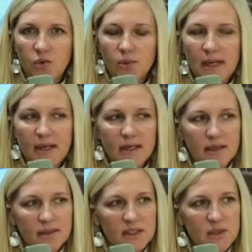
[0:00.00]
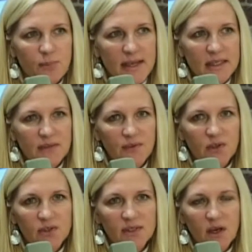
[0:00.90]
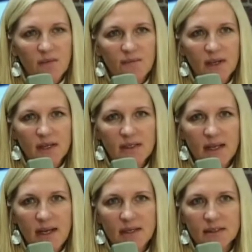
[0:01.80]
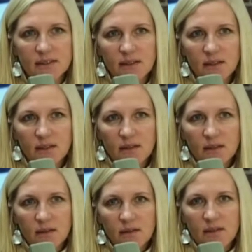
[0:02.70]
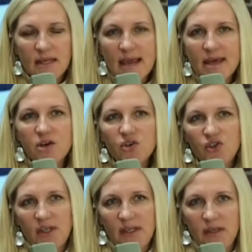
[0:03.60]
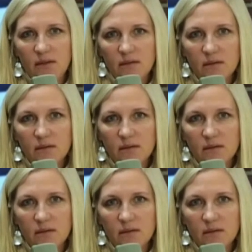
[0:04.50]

creating a space for yourself that contains the energy